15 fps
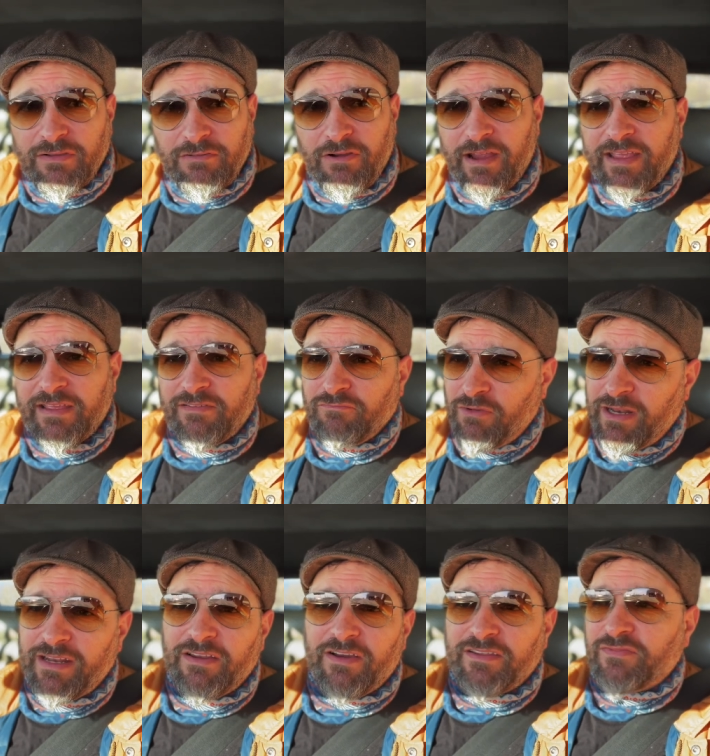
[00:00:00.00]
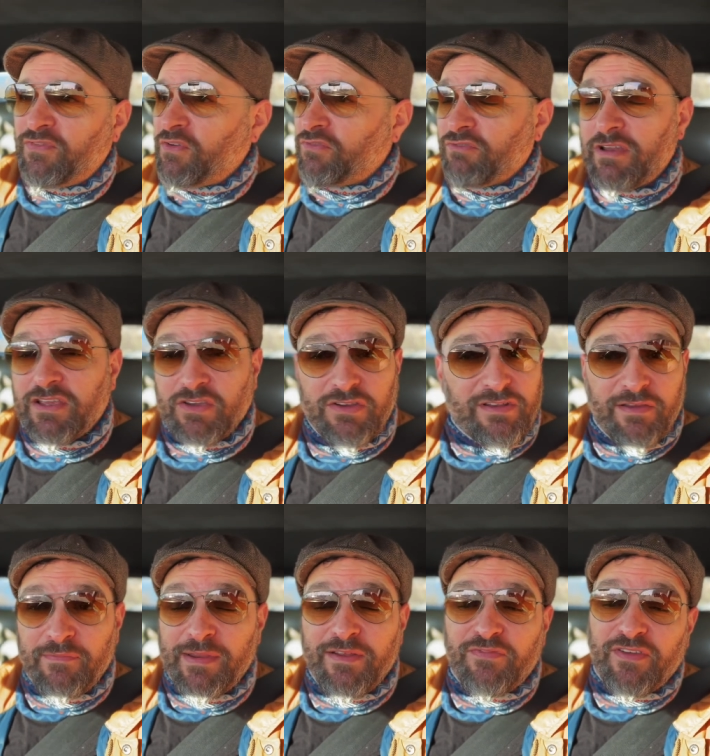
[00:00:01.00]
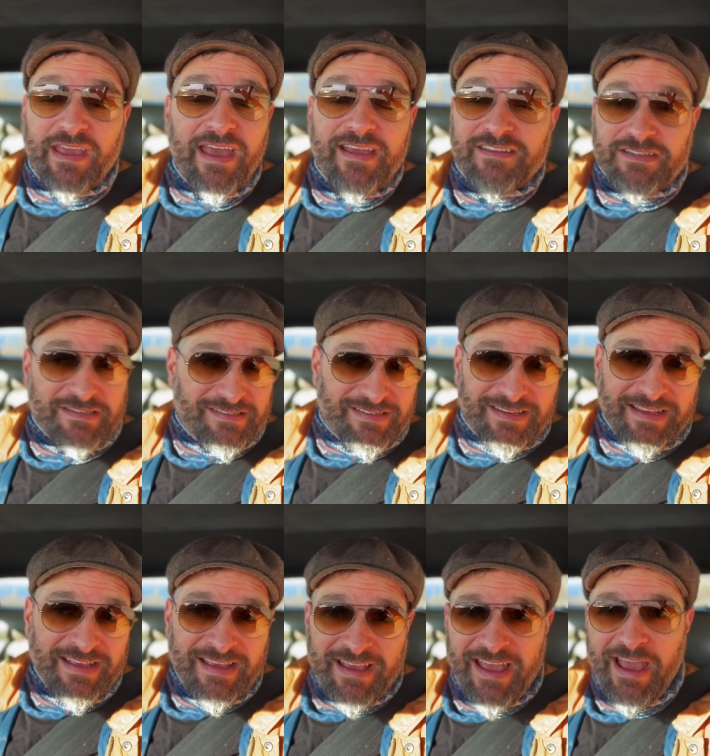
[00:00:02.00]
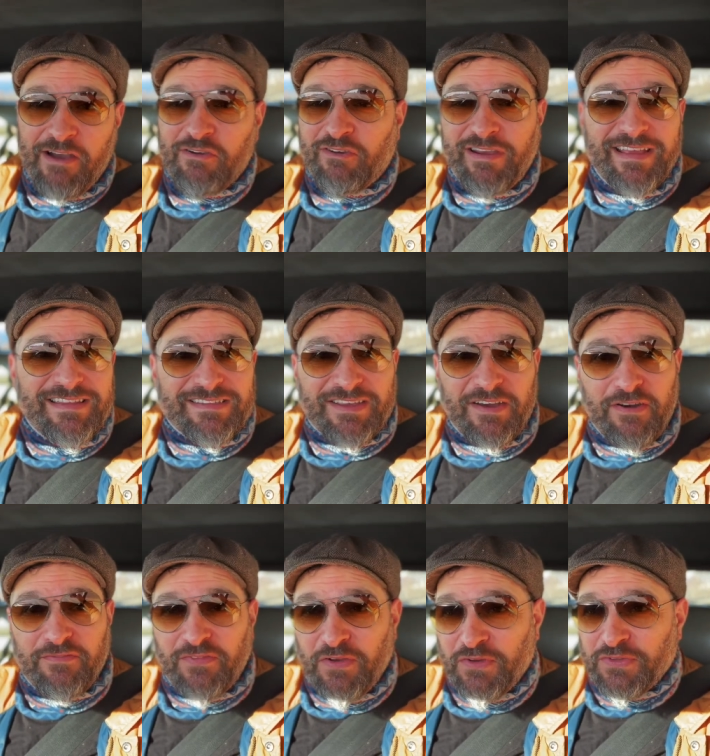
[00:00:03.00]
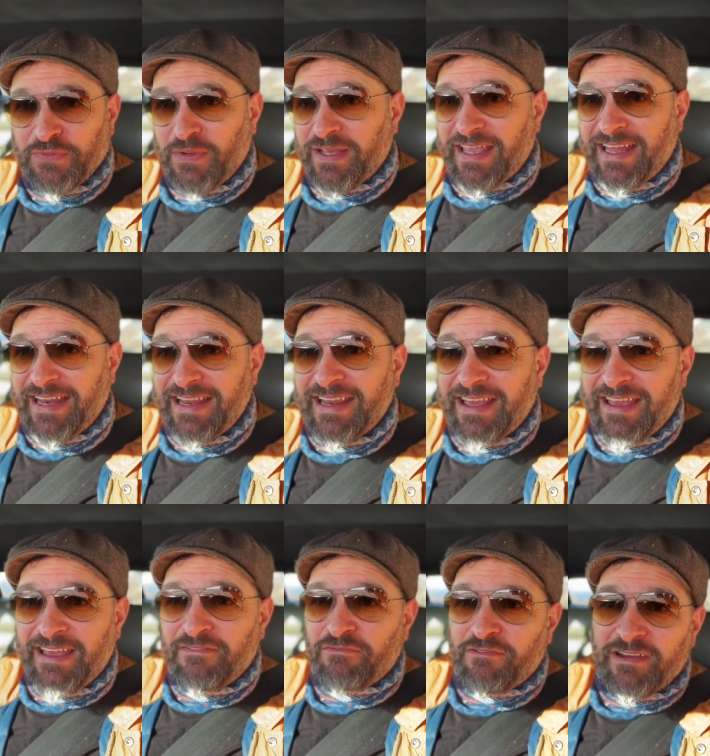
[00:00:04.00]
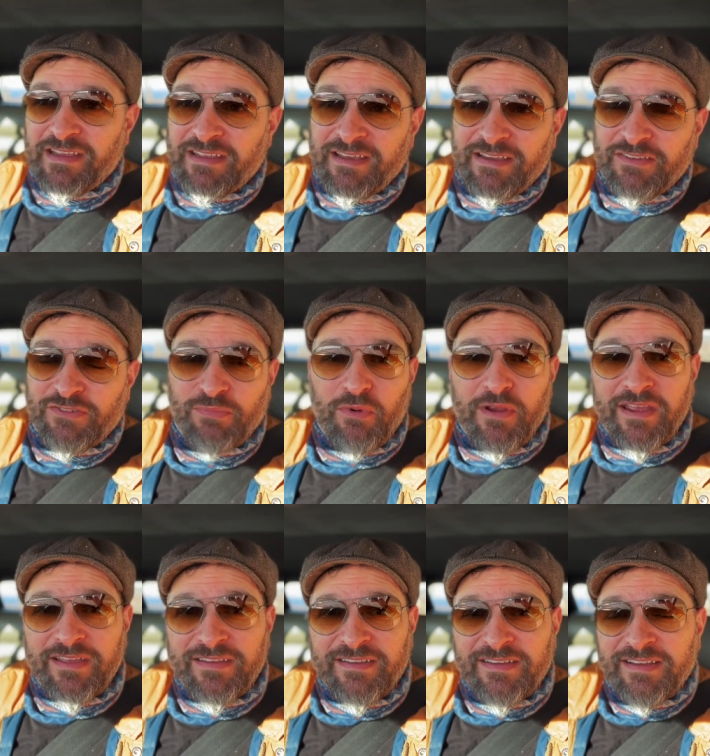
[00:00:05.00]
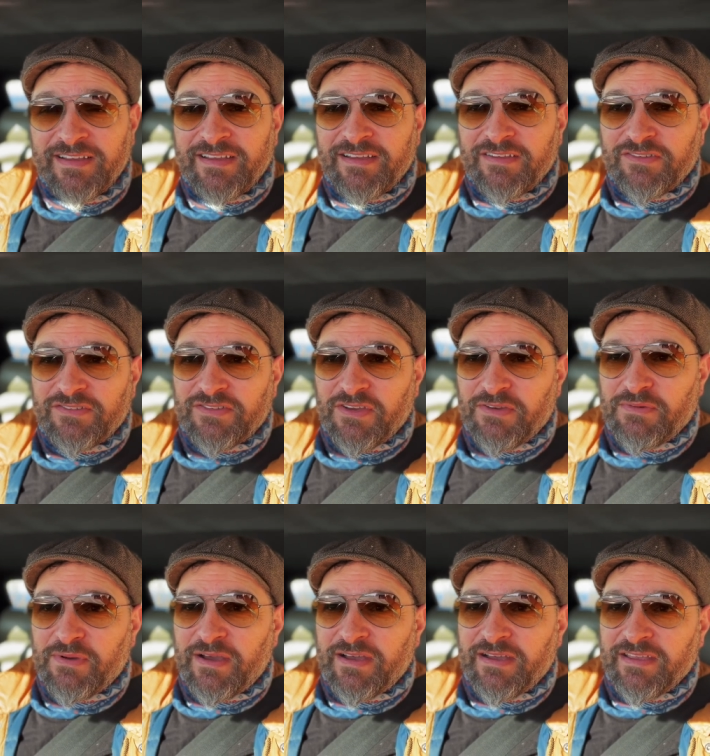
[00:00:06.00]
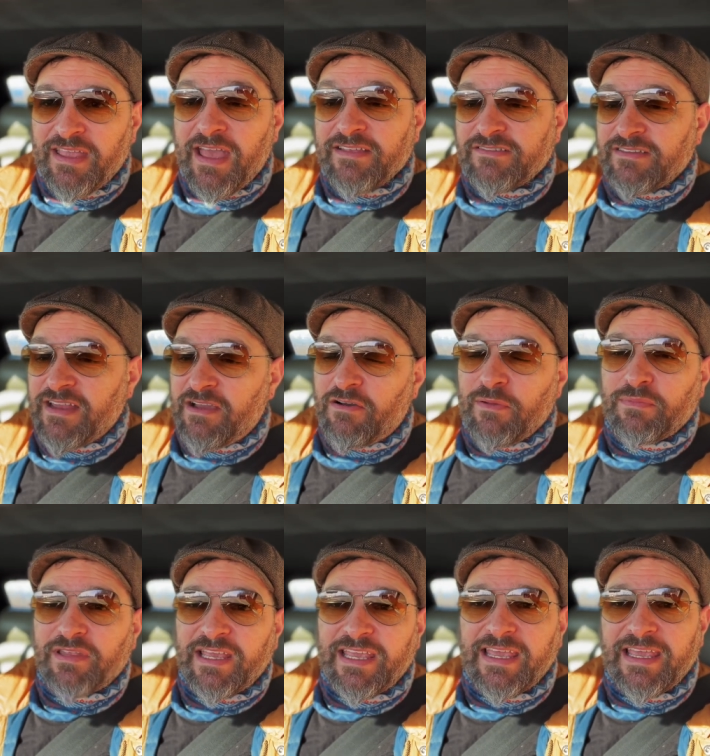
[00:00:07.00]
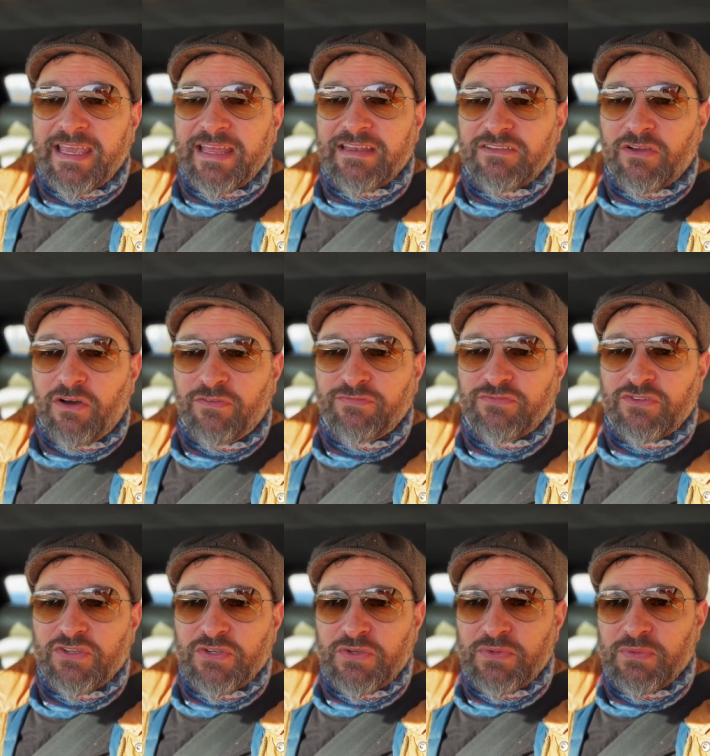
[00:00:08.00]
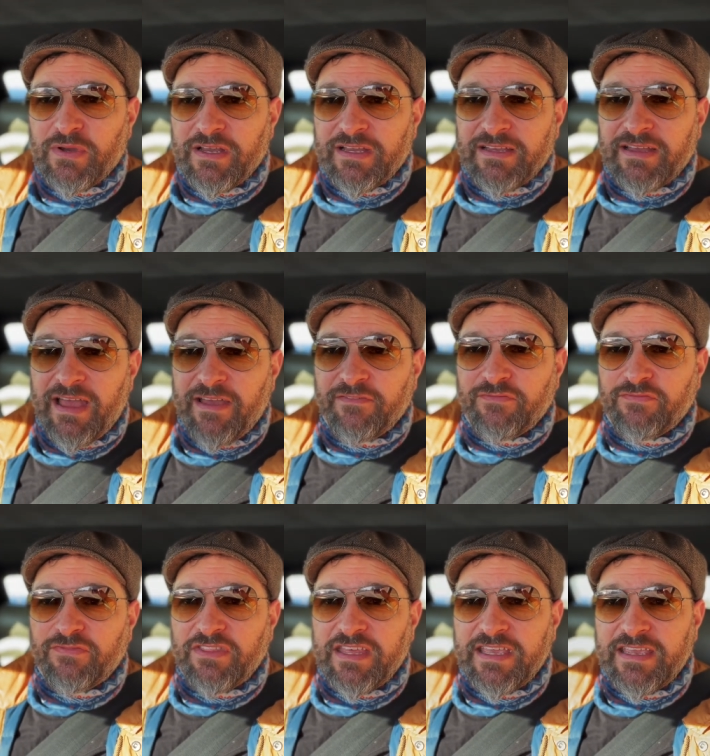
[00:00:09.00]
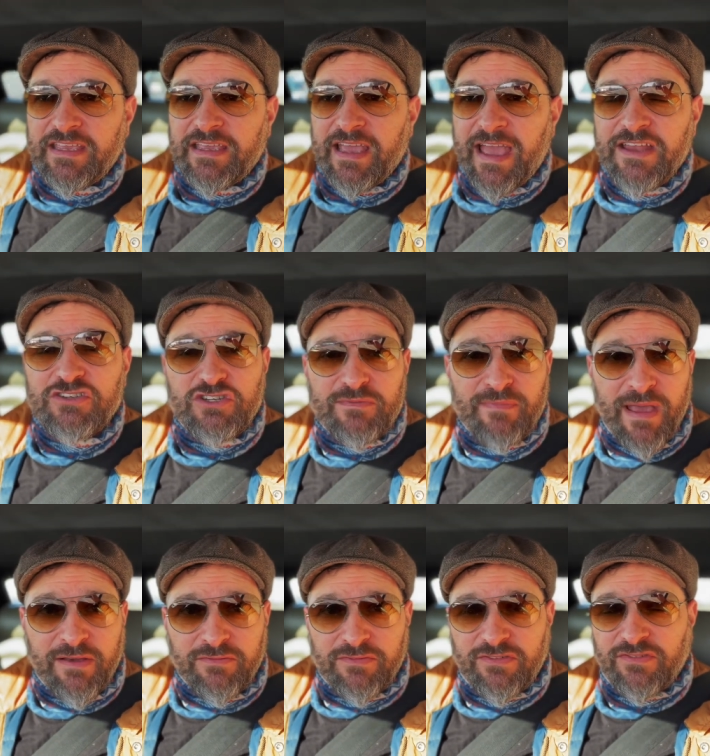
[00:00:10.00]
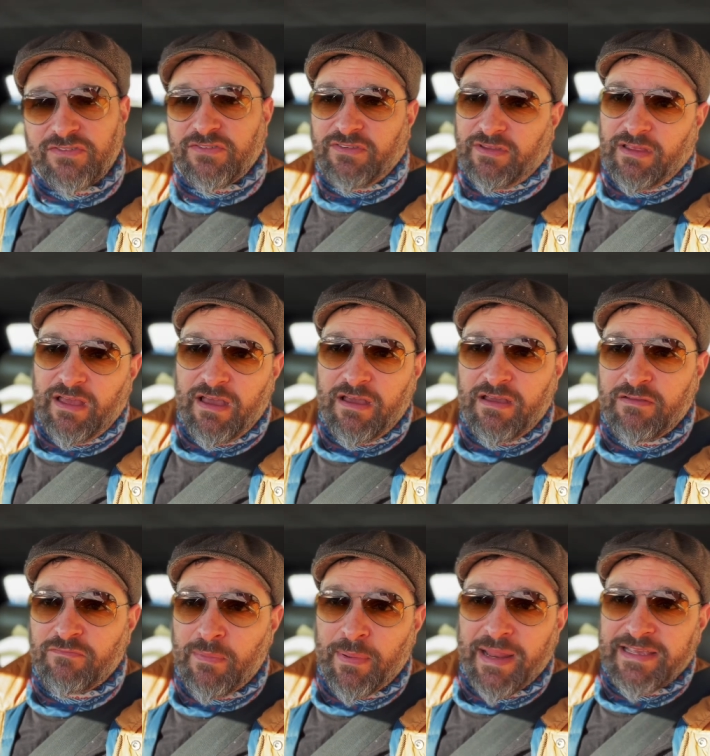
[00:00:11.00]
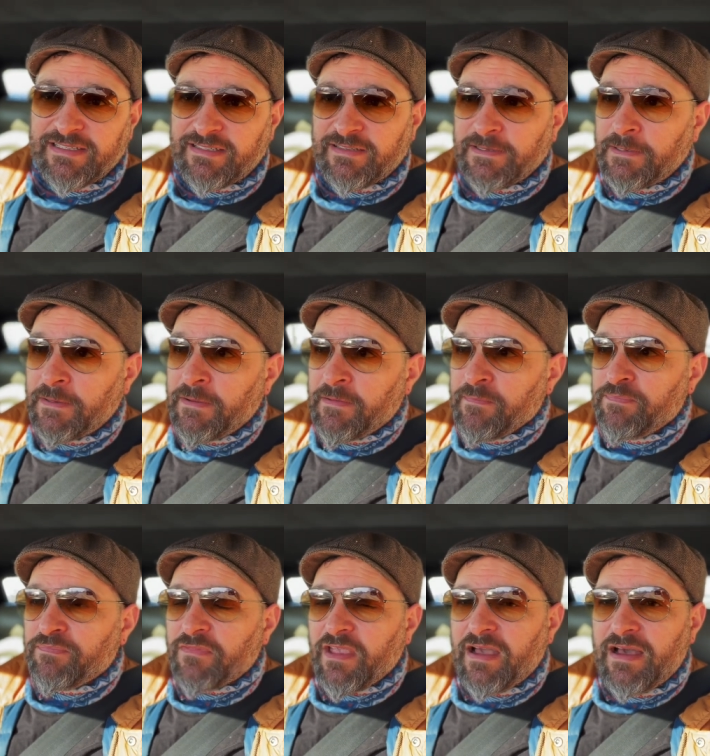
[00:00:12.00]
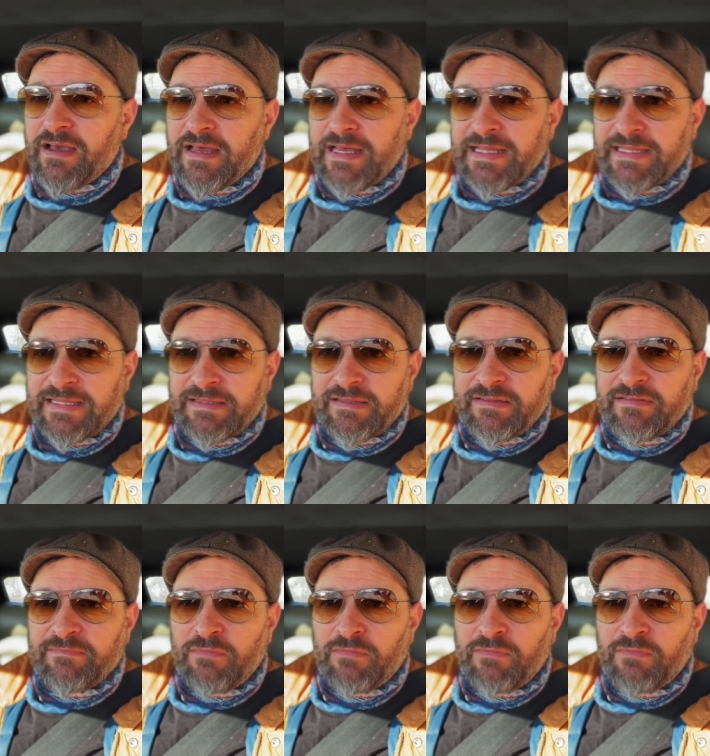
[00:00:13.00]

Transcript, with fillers: great, really nice. Feels really good. I mean, I forget just how great this car feels when I get in it every uh, spring. So uh, yeah, so now I'm taking it off to uh, have the engine mounts uh, replaced. Uh,